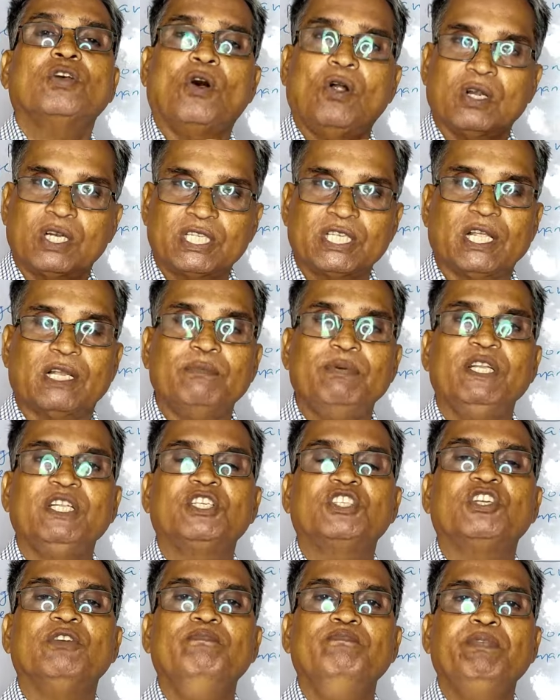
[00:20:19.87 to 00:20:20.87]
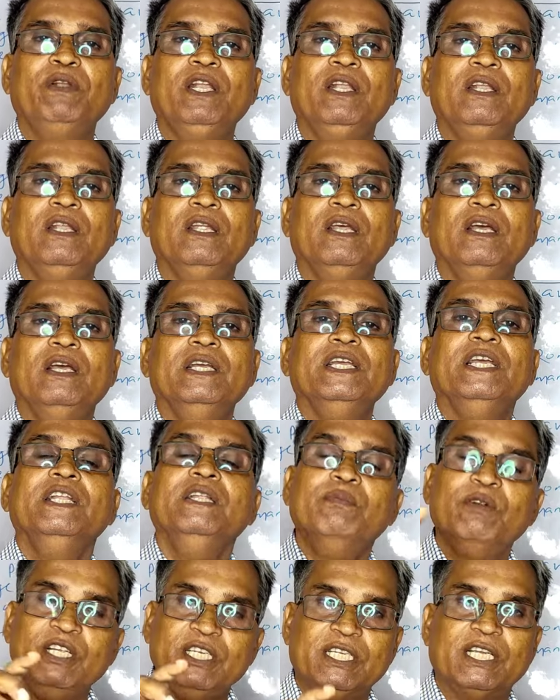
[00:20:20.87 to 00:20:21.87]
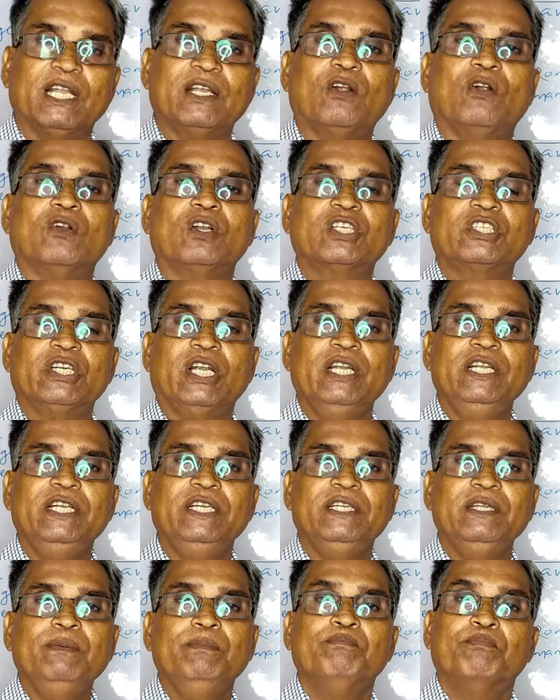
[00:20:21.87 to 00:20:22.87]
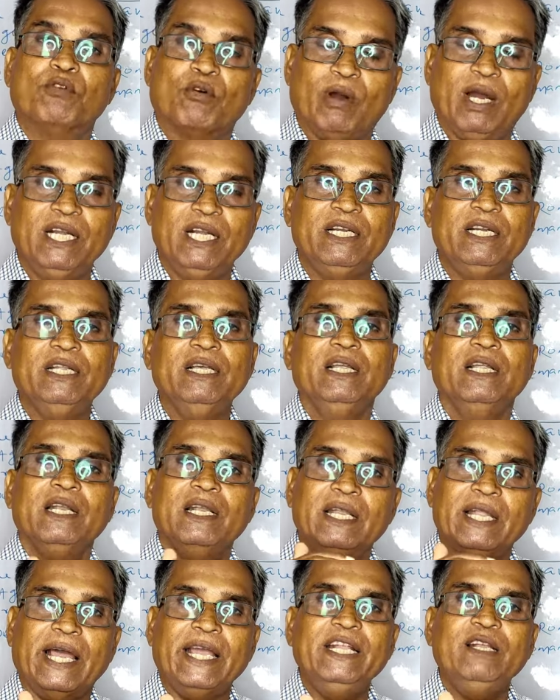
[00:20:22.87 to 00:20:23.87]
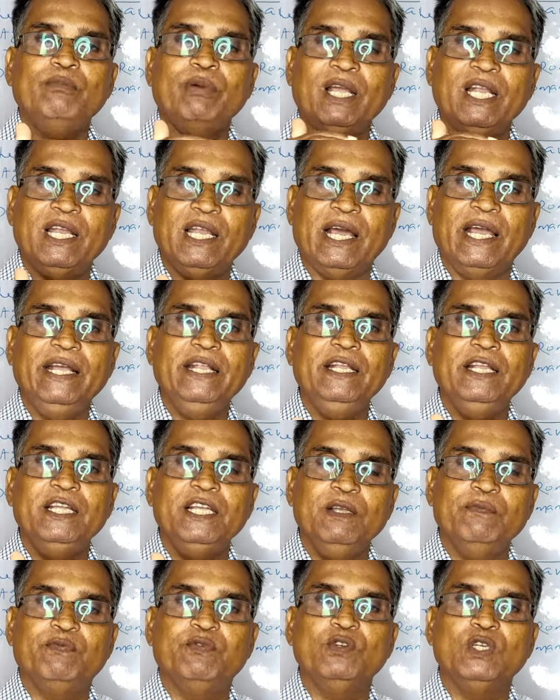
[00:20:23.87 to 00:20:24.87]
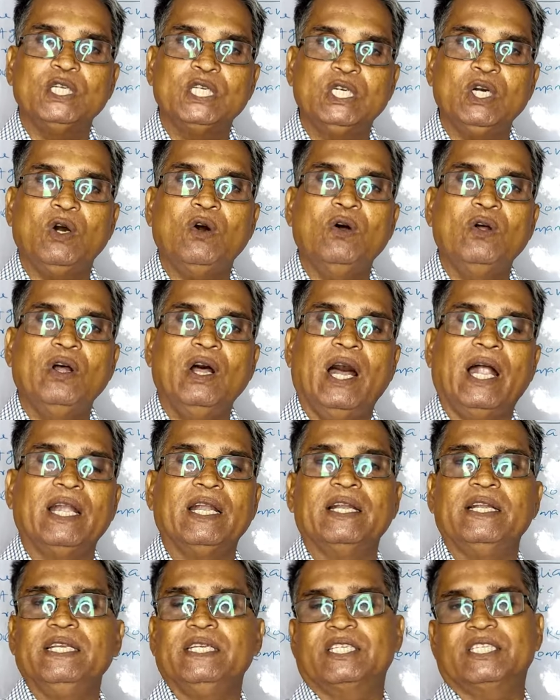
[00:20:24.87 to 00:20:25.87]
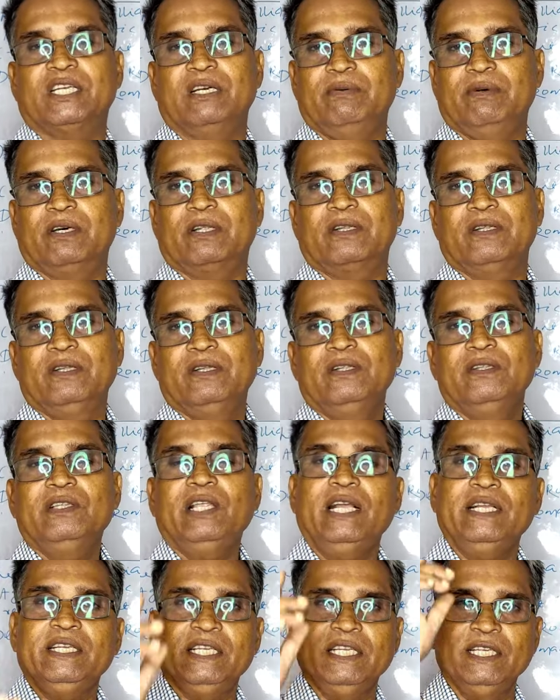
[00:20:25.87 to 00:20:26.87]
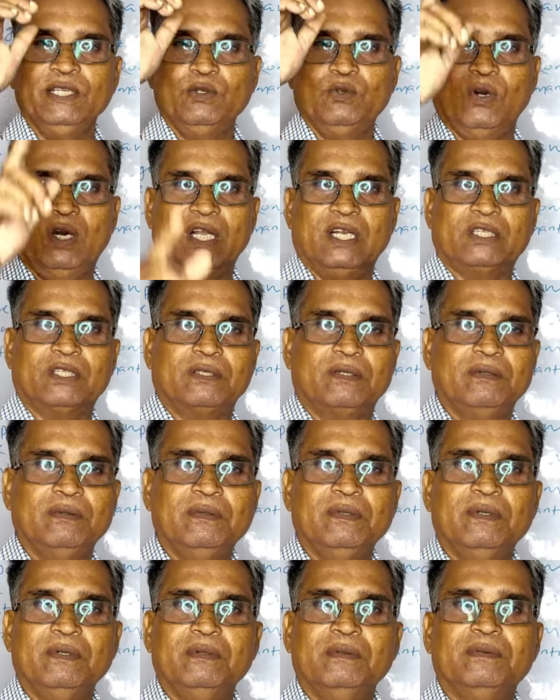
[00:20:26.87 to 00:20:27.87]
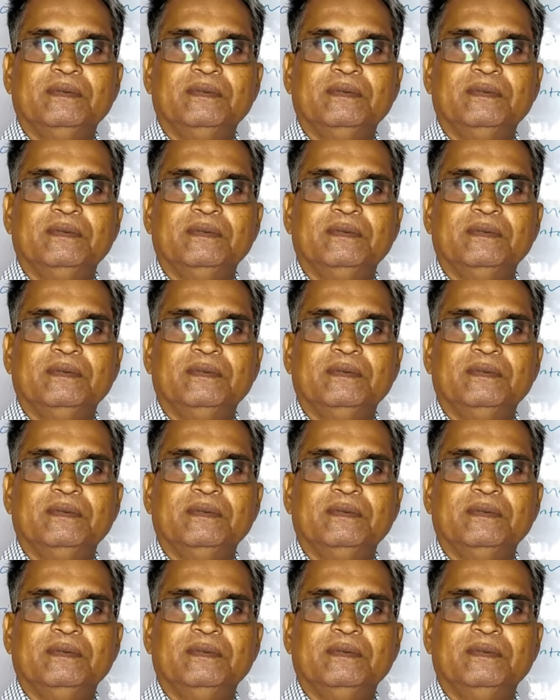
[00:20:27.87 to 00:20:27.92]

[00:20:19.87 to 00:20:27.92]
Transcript: Thoughts are very simple. Anybody can understand it provided line by line if we go and discover. Thanking you all.